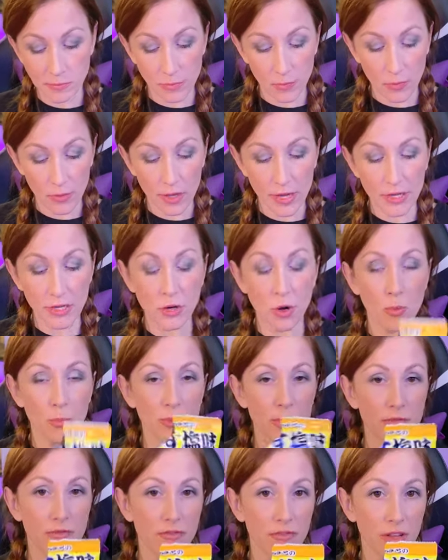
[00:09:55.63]
like an
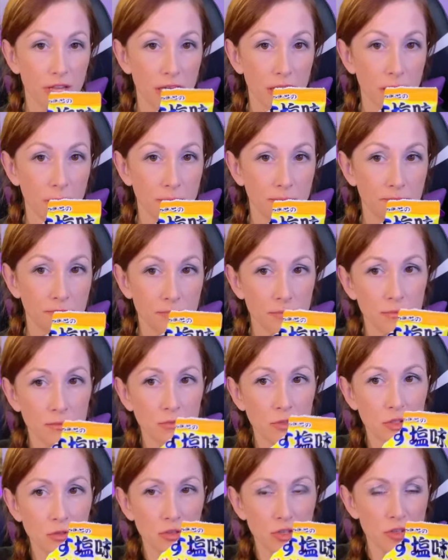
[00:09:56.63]
open flame.
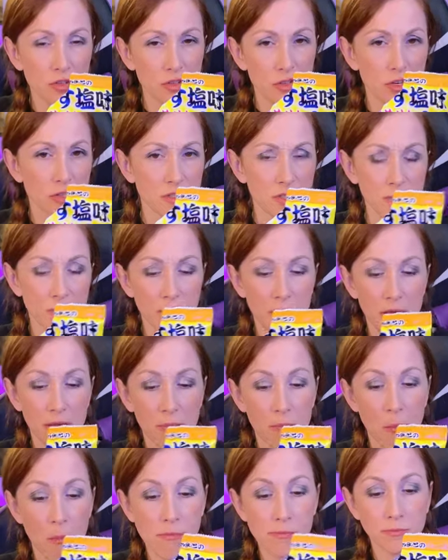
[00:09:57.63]
You just cook some meat,
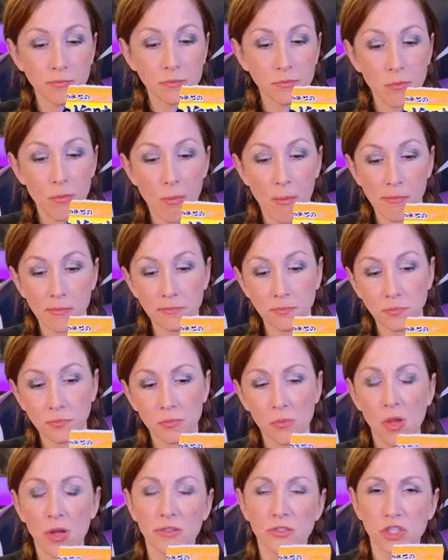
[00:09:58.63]

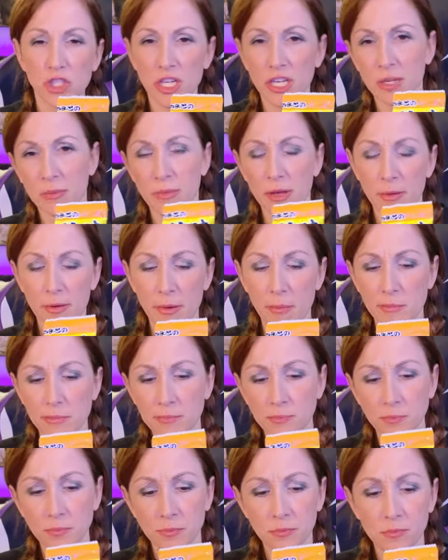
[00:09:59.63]
chicken maybe.
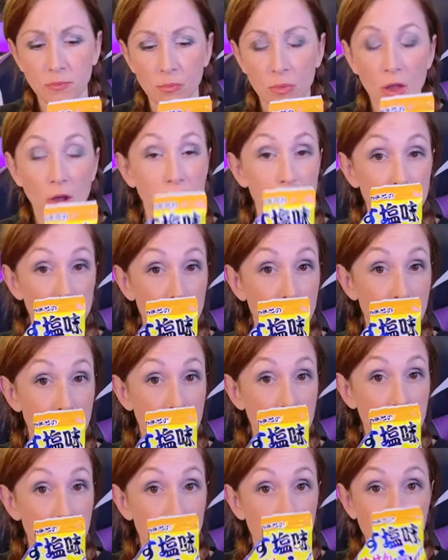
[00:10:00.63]
So what it tastes
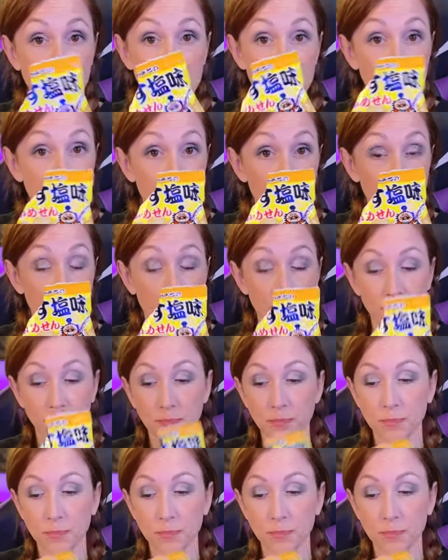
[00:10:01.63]
like. It's very good.